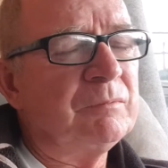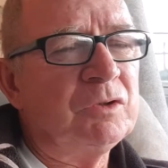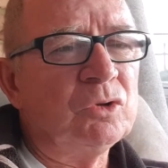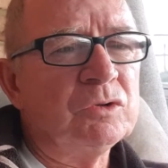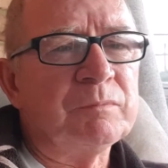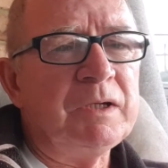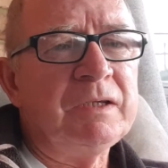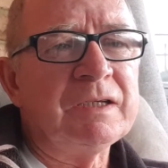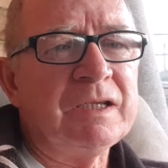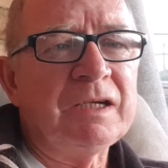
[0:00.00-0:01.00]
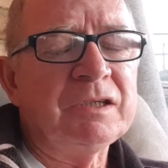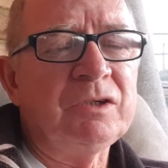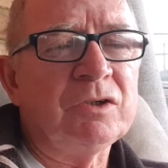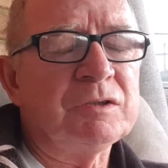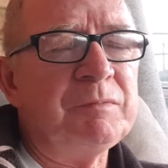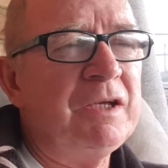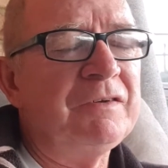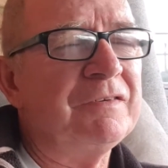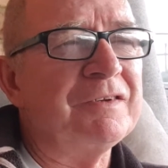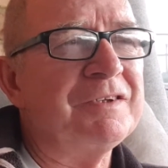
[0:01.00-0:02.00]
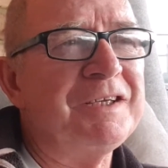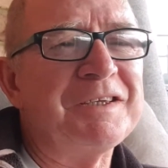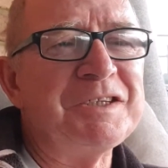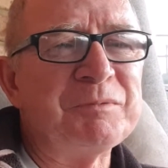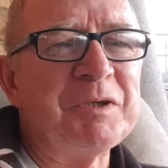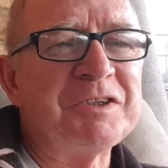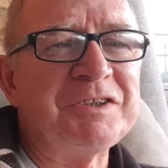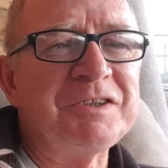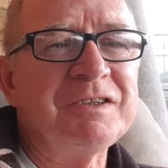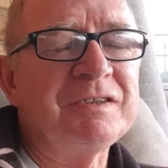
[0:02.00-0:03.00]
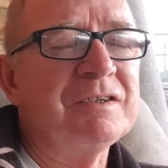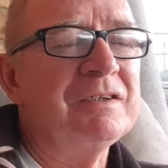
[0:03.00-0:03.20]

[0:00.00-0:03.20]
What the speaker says: calls me, it doesn't actually cost me anything to get these messages.